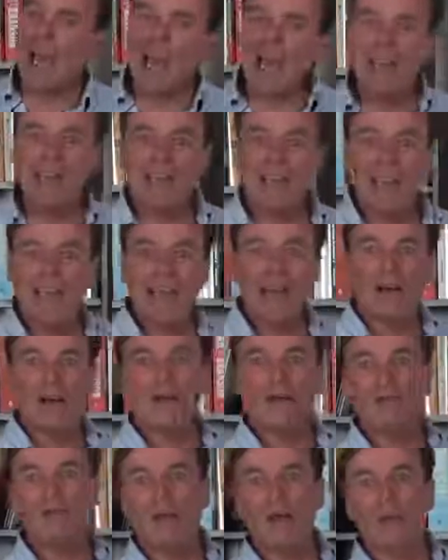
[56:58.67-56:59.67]
add
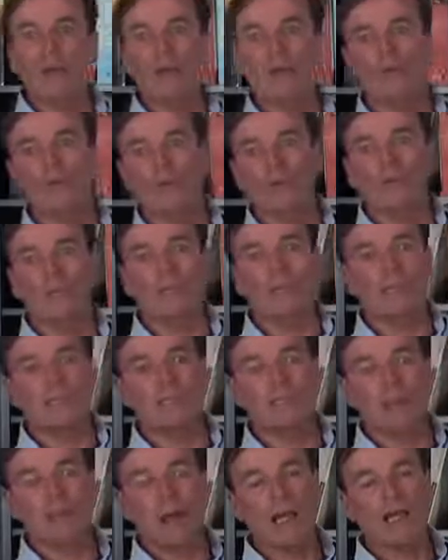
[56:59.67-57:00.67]
now? Now we've looked at
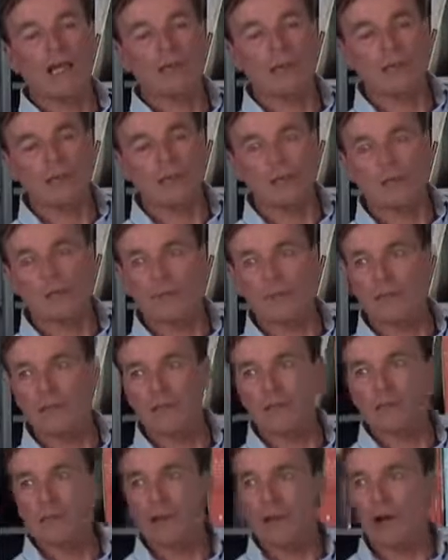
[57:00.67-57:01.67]
this matrix
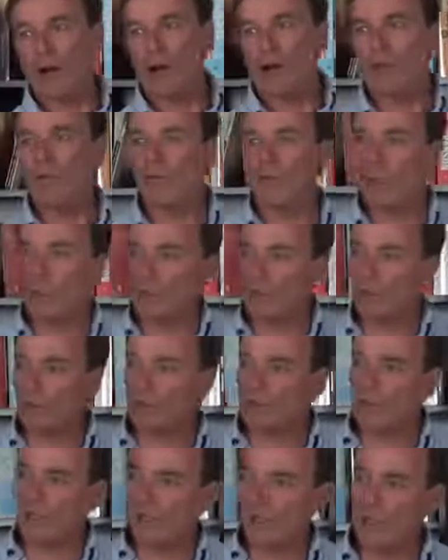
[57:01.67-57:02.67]
of
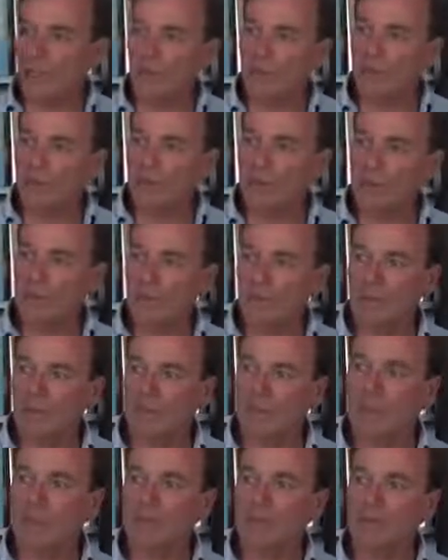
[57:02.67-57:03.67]
models here, yeah?
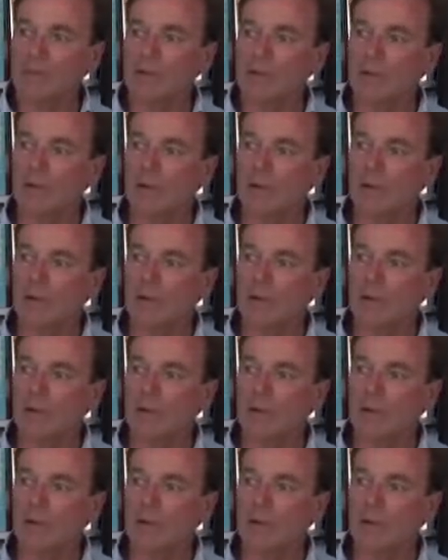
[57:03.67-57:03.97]
the matrix of